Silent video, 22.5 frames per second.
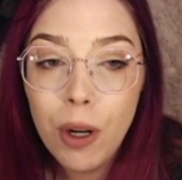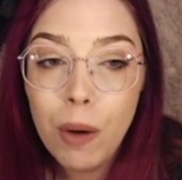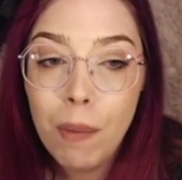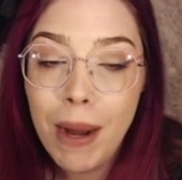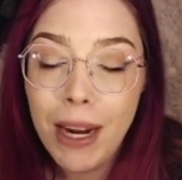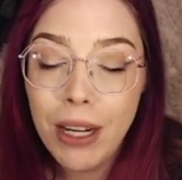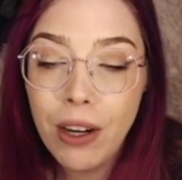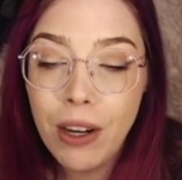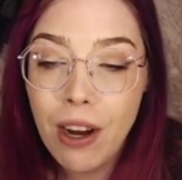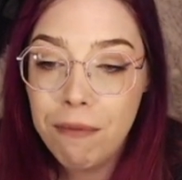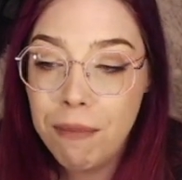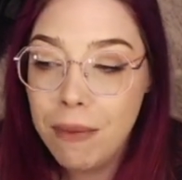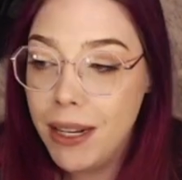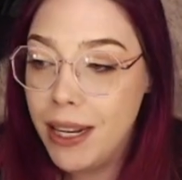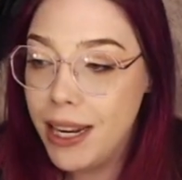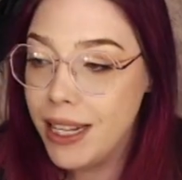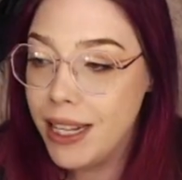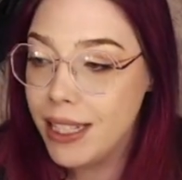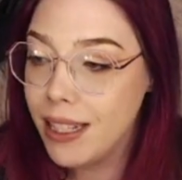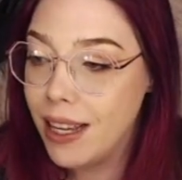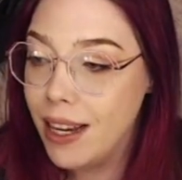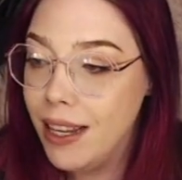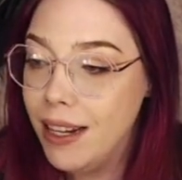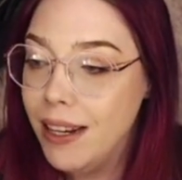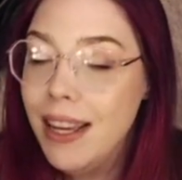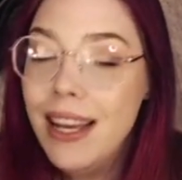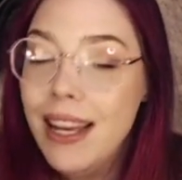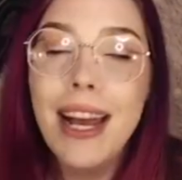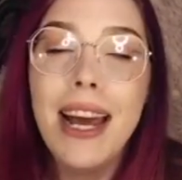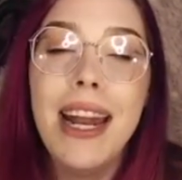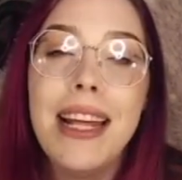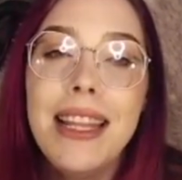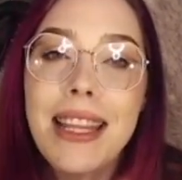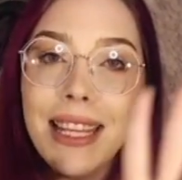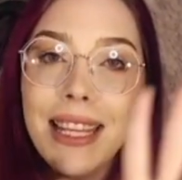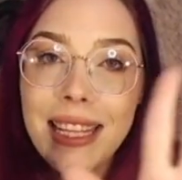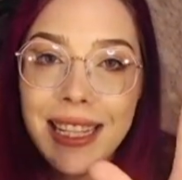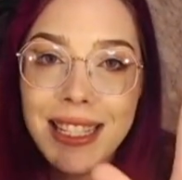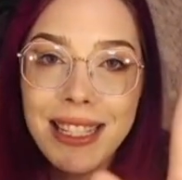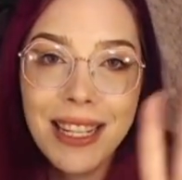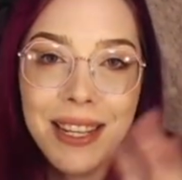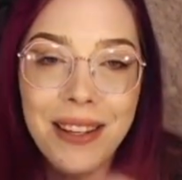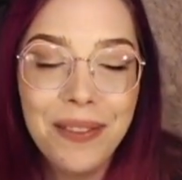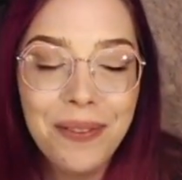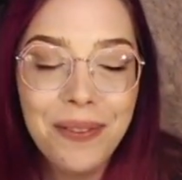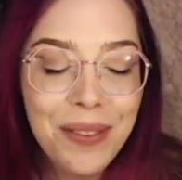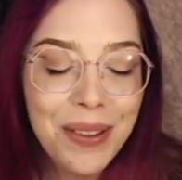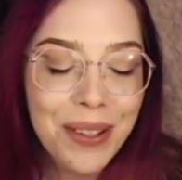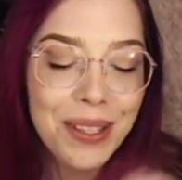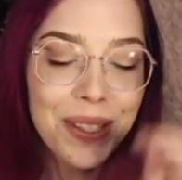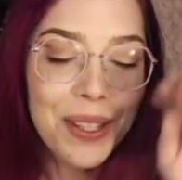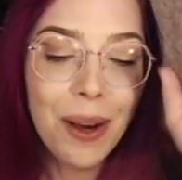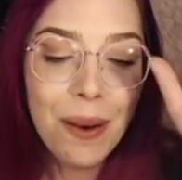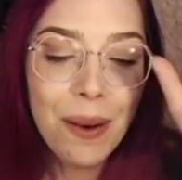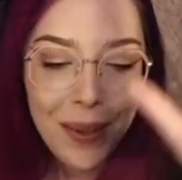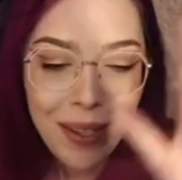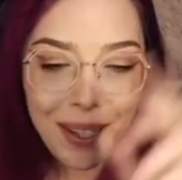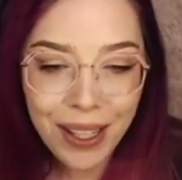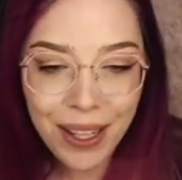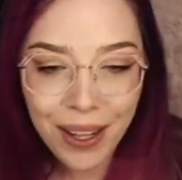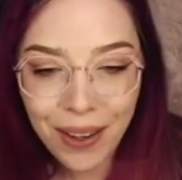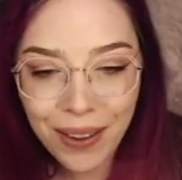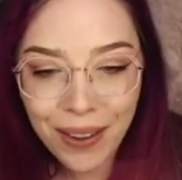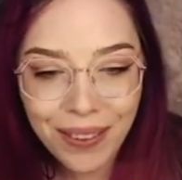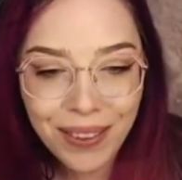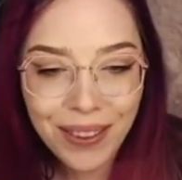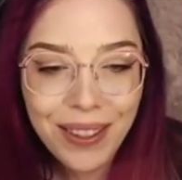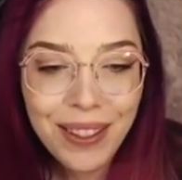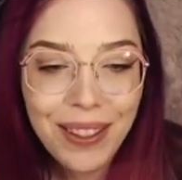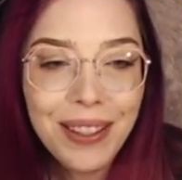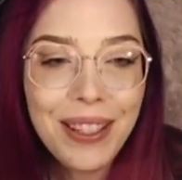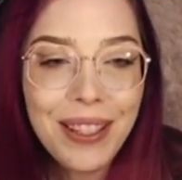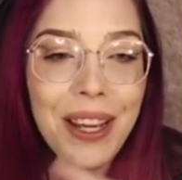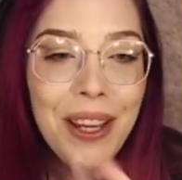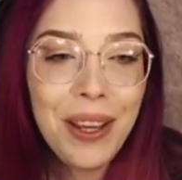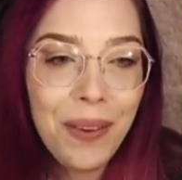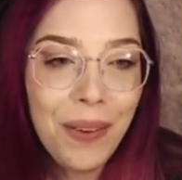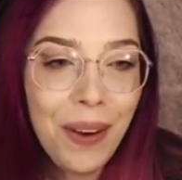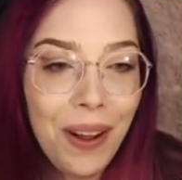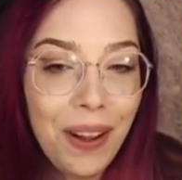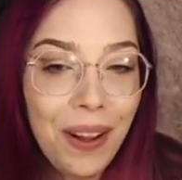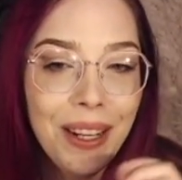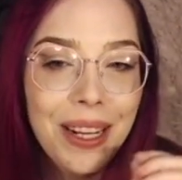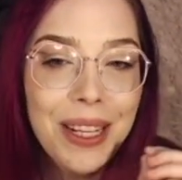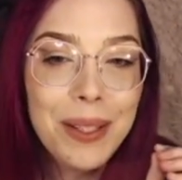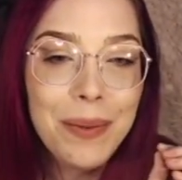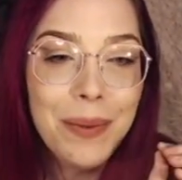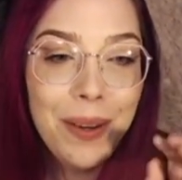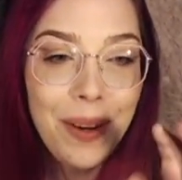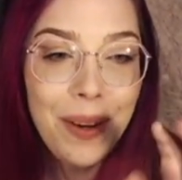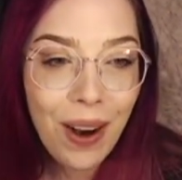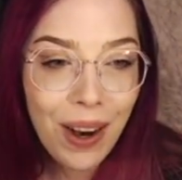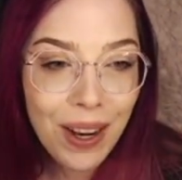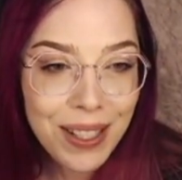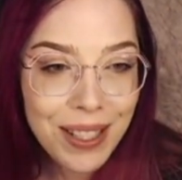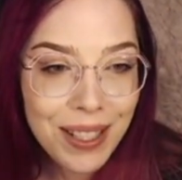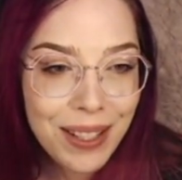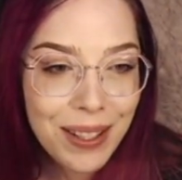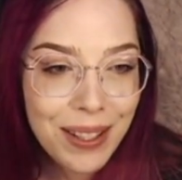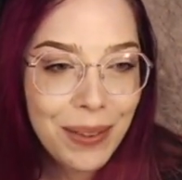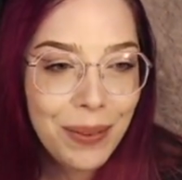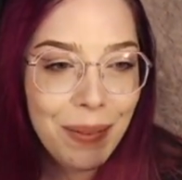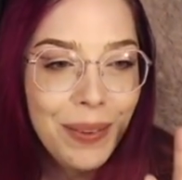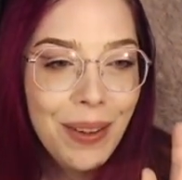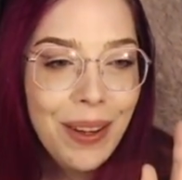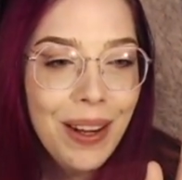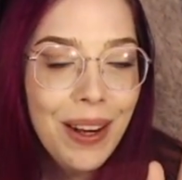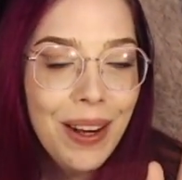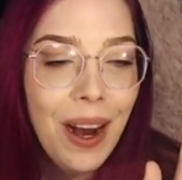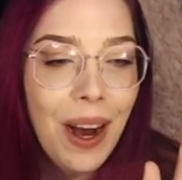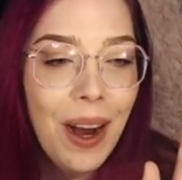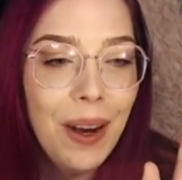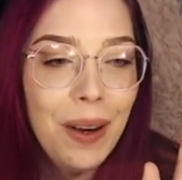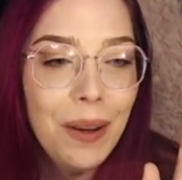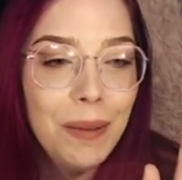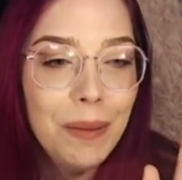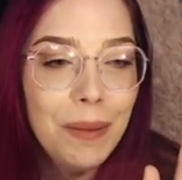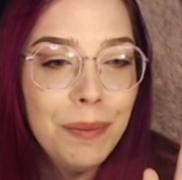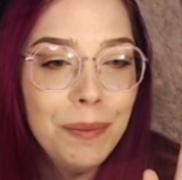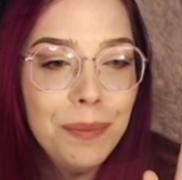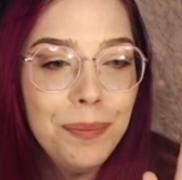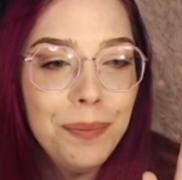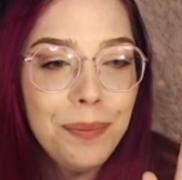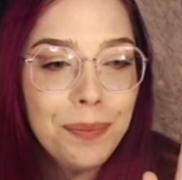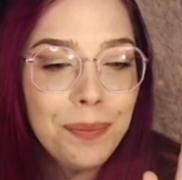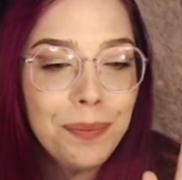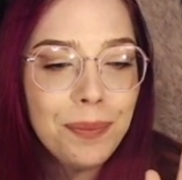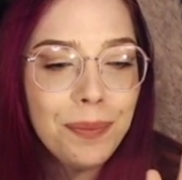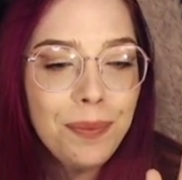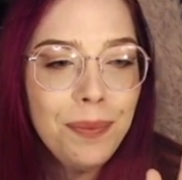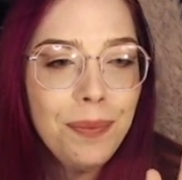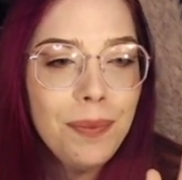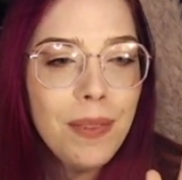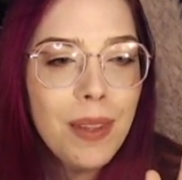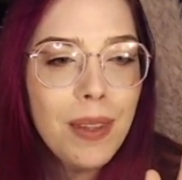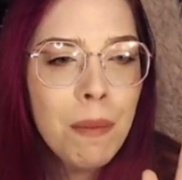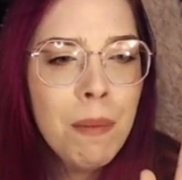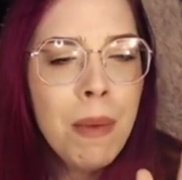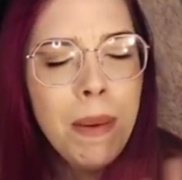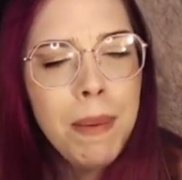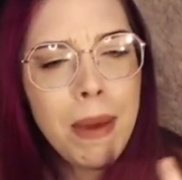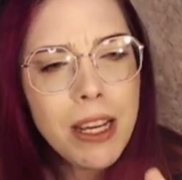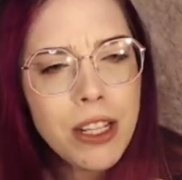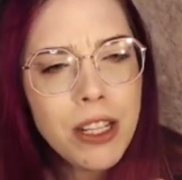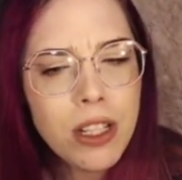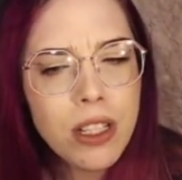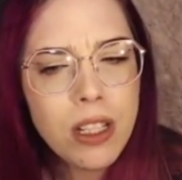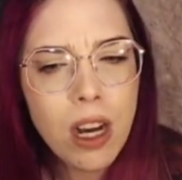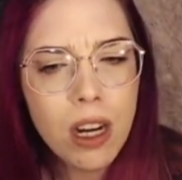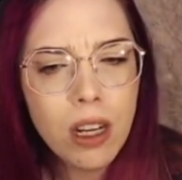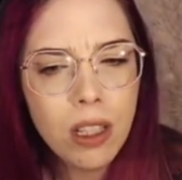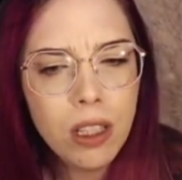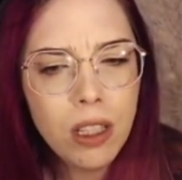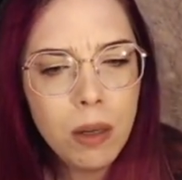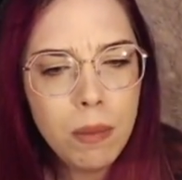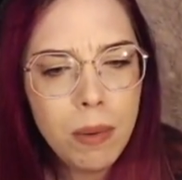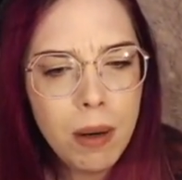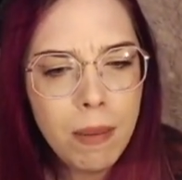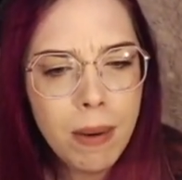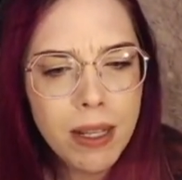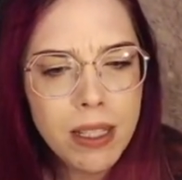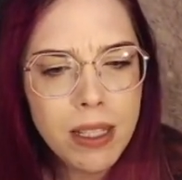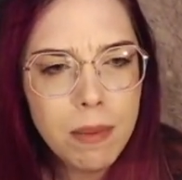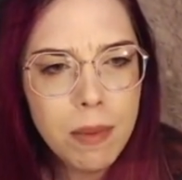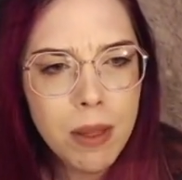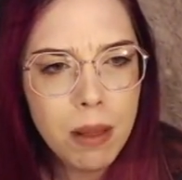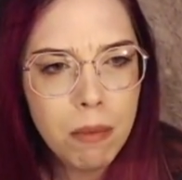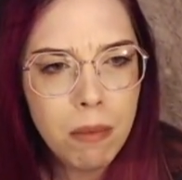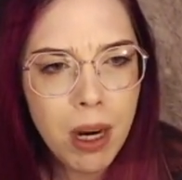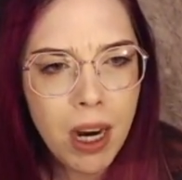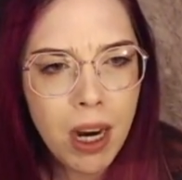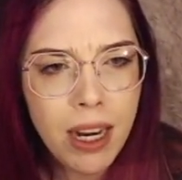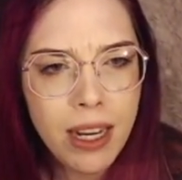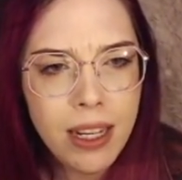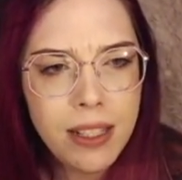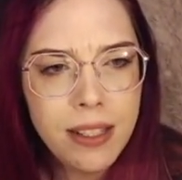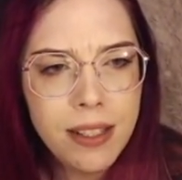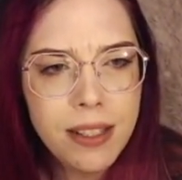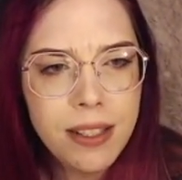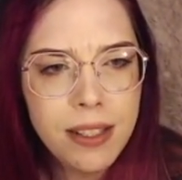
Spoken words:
Minecraft Monday slot. And I think that's it. So I'm gonna go. Thank you all. It's been awesome. Maybe I should talk a little bit about some of the mods.